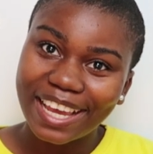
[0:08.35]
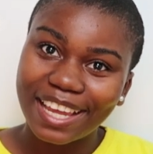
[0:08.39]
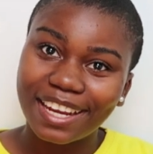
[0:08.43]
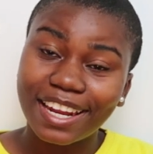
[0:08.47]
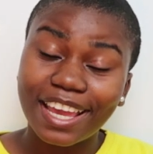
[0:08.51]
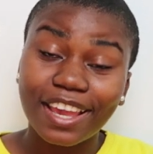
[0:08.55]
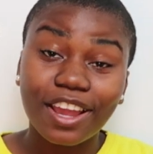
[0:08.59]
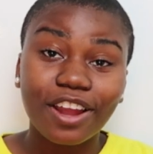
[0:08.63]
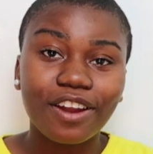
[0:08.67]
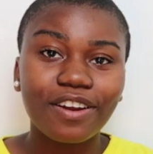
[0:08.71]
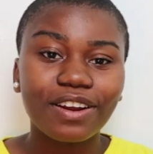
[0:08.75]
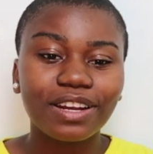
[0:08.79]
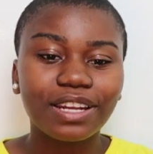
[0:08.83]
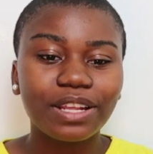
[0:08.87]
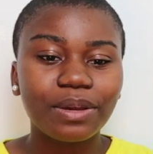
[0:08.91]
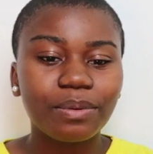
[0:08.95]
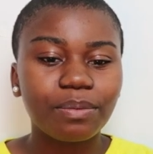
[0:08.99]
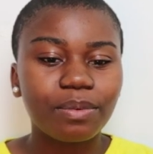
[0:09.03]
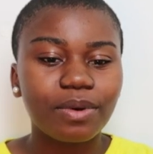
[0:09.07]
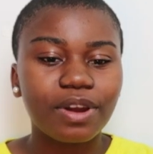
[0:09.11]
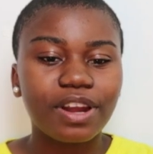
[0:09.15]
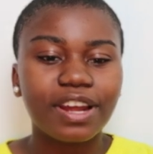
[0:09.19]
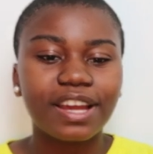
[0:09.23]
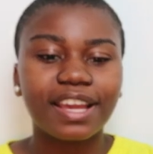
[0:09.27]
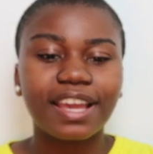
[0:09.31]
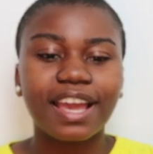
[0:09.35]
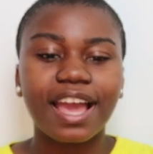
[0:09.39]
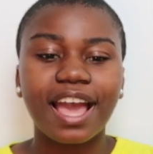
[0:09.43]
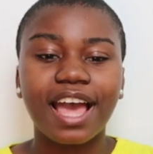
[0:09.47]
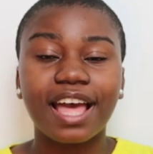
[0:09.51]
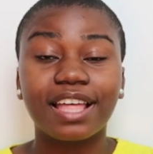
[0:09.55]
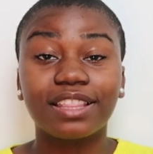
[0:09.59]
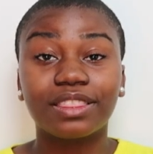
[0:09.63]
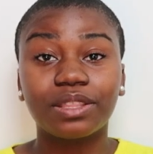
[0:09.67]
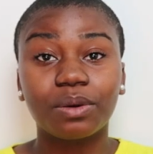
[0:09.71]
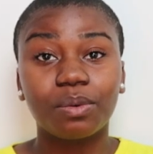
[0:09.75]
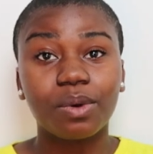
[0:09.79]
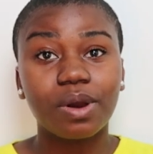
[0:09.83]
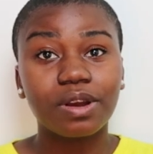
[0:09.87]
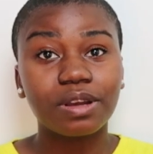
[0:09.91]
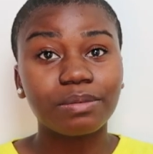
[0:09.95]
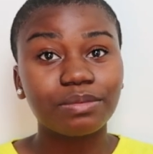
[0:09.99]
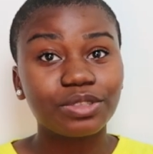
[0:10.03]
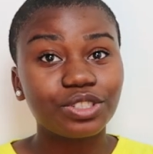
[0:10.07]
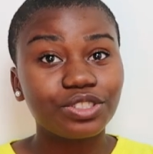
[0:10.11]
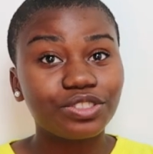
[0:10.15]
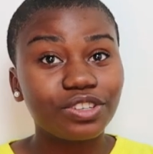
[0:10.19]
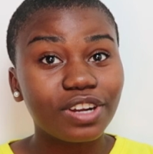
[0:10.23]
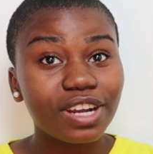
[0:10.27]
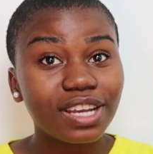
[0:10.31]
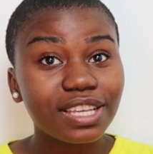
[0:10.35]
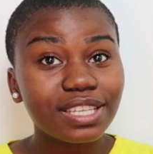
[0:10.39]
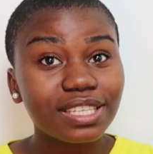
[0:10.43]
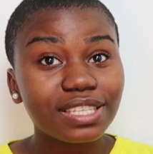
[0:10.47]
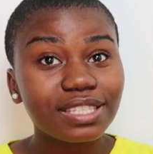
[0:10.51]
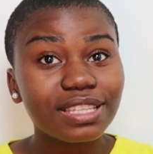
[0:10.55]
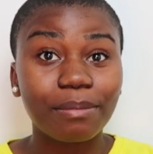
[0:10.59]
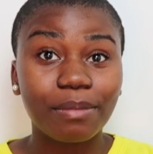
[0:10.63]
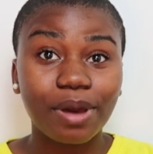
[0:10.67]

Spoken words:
and I currently work at the Wellcome Trust